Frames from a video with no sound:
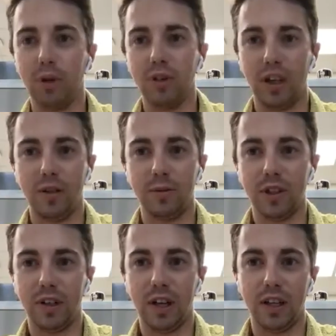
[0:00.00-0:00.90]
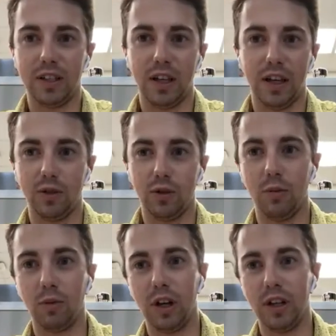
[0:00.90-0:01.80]
had himself a nice night, two
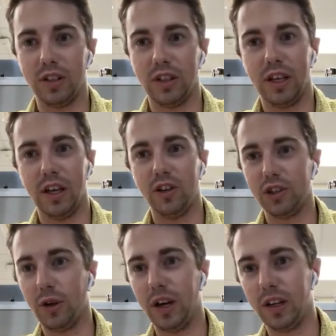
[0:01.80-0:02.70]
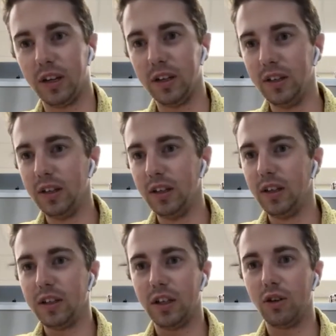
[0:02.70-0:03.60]
home runs, and then he also had a
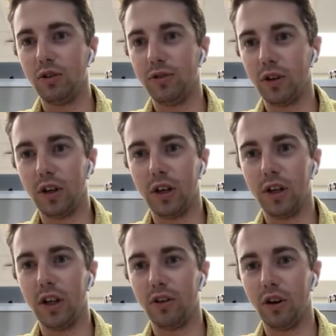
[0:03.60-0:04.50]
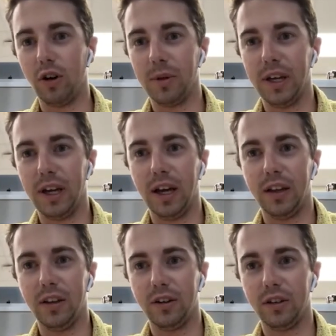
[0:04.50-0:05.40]
single for another RBI
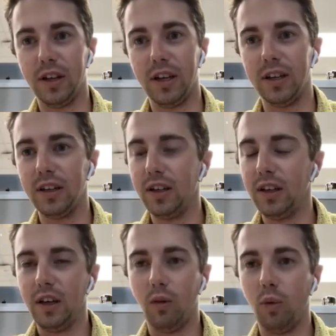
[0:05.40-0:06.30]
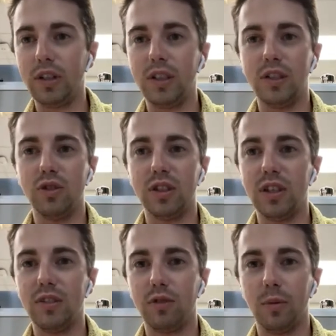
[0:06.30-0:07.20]
there late. What did you
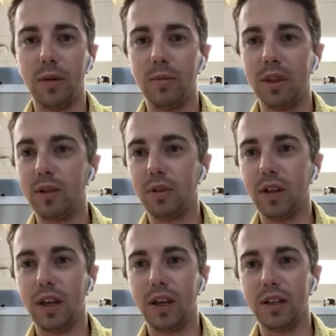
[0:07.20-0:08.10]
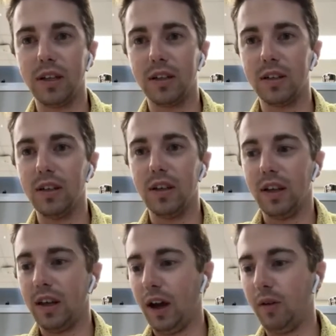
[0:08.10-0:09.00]
see from him at the plate, and
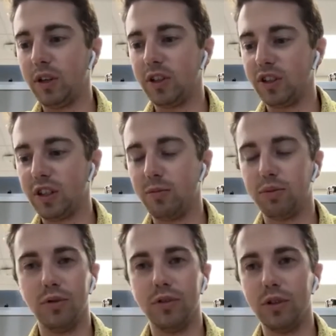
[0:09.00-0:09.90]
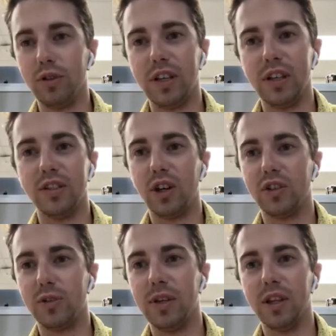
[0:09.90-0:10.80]
how much has he proved to you that he
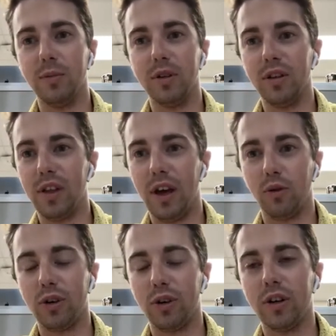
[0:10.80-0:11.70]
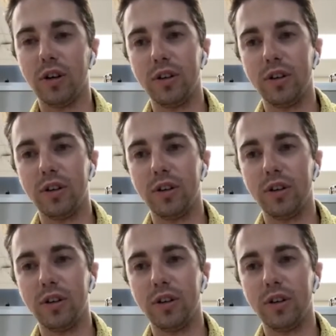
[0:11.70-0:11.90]
deserves to be in the middle of that order?